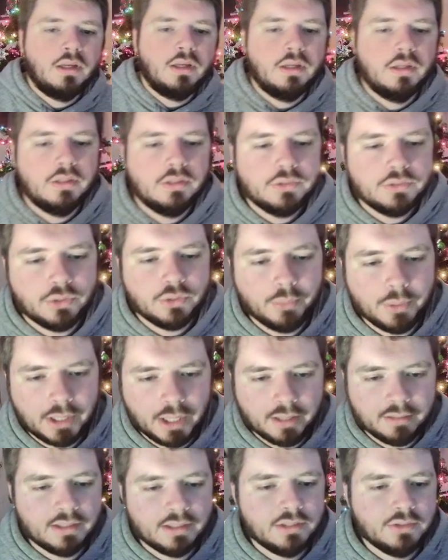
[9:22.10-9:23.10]
So we
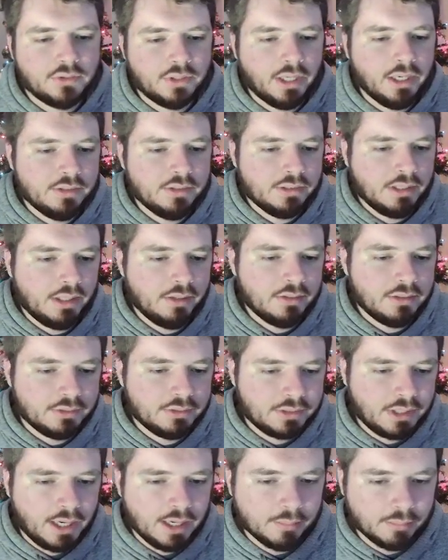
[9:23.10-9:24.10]
got these guys now. This
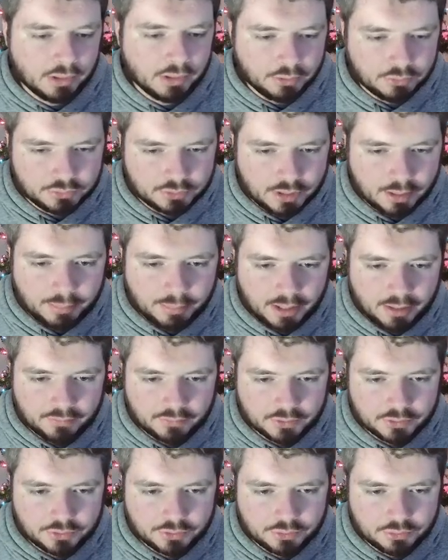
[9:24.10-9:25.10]
guy blows up
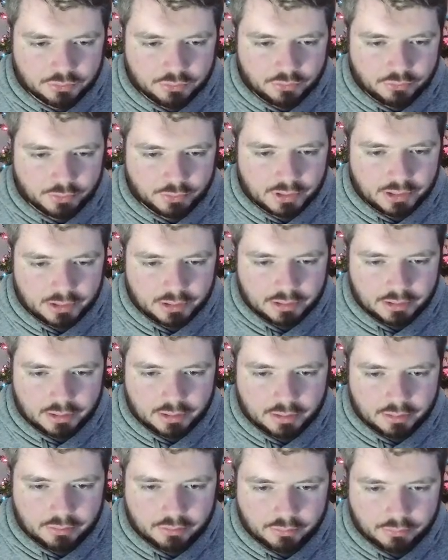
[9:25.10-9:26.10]
after
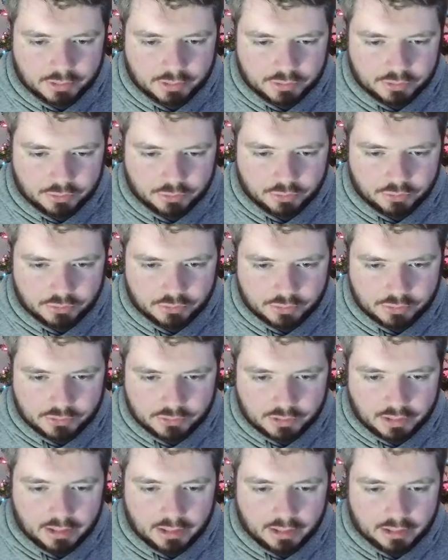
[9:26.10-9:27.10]
3 turns. This
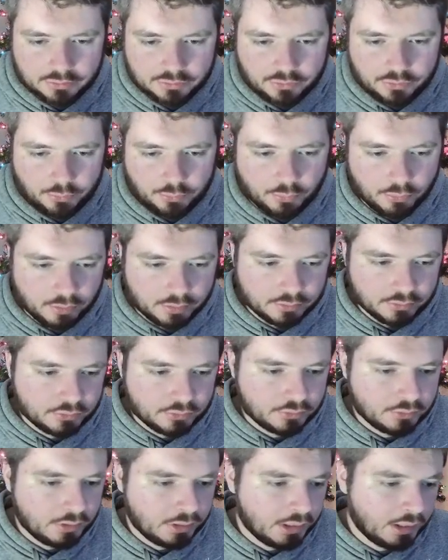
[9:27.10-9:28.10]
guy has
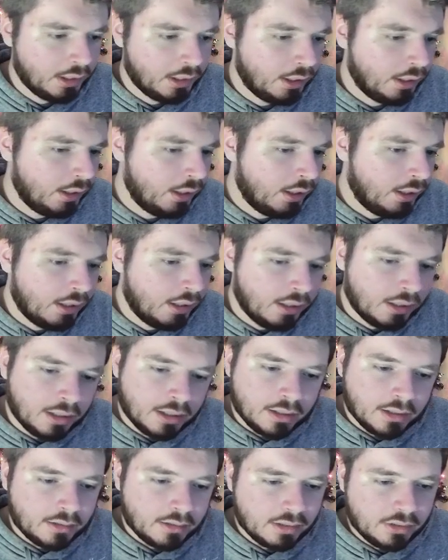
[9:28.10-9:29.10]
thorns.
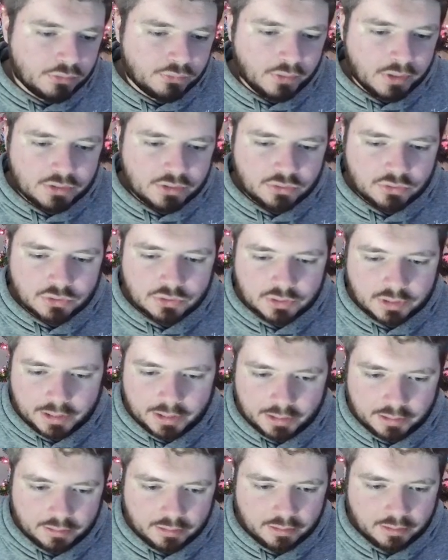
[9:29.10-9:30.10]
These fights just
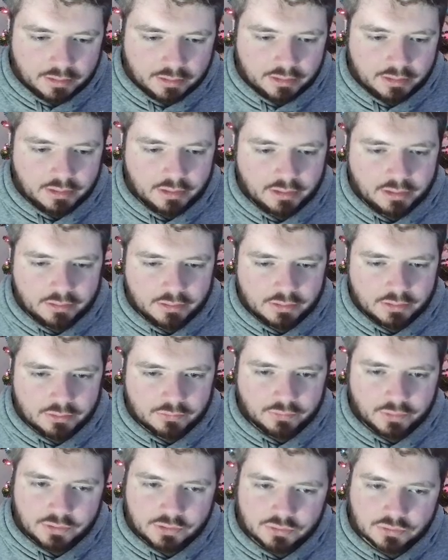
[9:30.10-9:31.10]
get
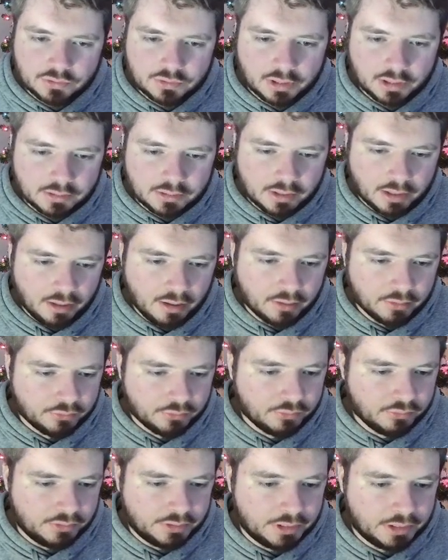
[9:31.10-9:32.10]

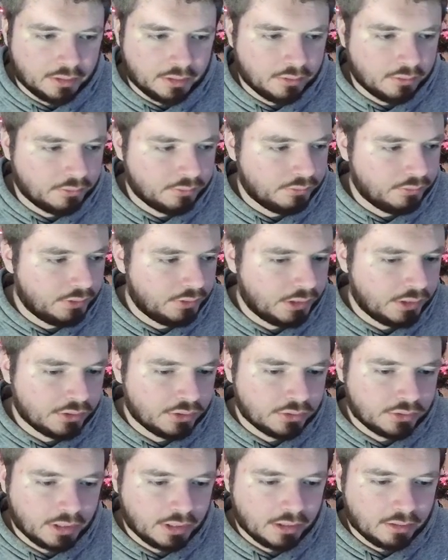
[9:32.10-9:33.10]
tough, you know? They
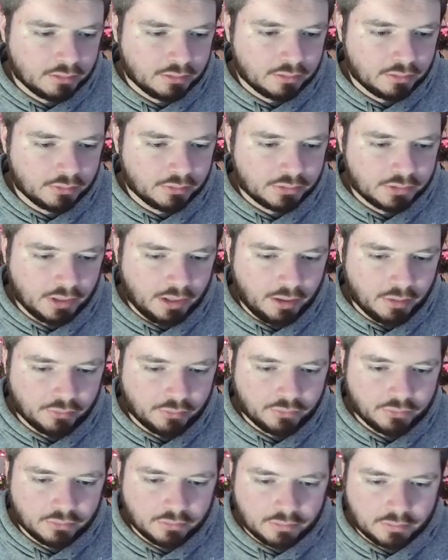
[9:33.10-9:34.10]
just get a little
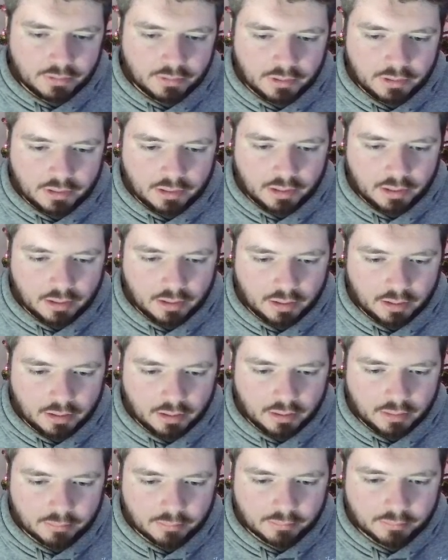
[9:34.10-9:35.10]
tough.
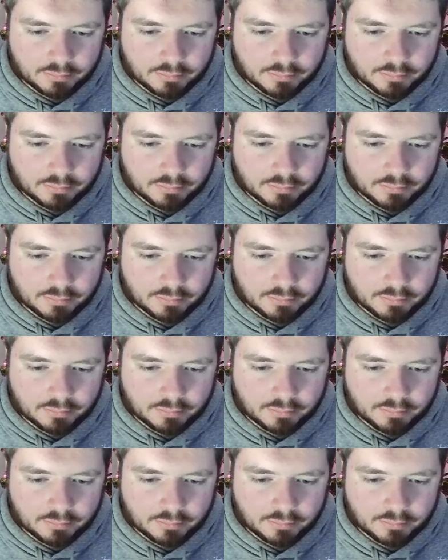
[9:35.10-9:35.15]
I